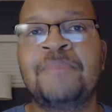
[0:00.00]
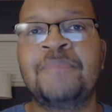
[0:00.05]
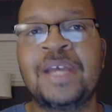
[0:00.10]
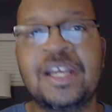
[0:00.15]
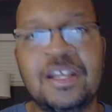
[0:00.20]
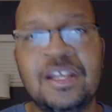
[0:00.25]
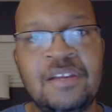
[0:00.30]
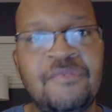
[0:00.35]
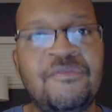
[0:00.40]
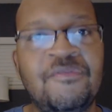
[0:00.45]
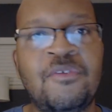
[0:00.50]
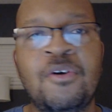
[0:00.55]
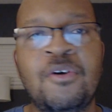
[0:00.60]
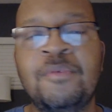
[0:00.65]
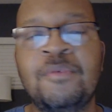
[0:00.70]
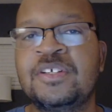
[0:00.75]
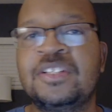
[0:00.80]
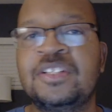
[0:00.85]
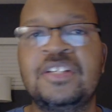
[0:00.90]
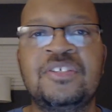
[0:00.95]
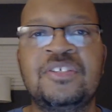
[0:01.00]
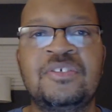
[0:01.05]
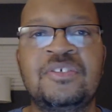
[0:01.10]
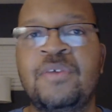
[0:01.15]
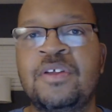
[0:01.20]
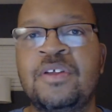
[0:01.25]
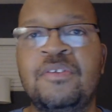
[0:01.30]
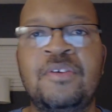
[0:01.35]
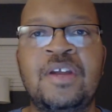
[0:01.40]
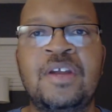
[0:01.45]
make an informed decision
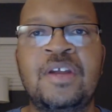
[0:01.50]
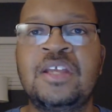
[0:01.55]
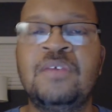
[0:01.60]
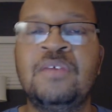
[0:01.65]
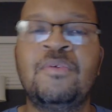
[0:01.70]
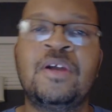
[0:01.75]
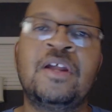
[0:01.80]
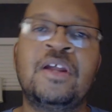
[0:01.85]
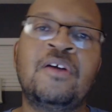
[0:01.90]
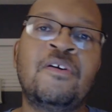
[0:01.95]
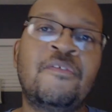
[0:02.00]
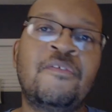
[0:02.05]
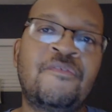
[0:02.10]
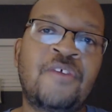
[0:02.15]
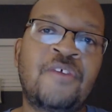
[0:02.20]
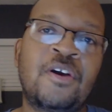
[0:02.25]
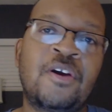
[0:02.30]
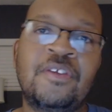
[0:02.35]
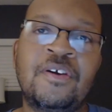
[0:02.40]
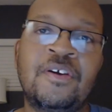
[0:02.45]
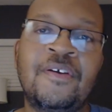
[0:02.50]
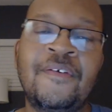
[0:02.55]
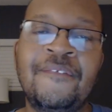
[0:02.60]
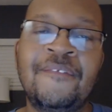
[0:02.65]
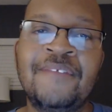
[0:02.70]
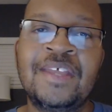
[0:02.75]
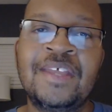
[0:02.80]
whether or not you want to go further.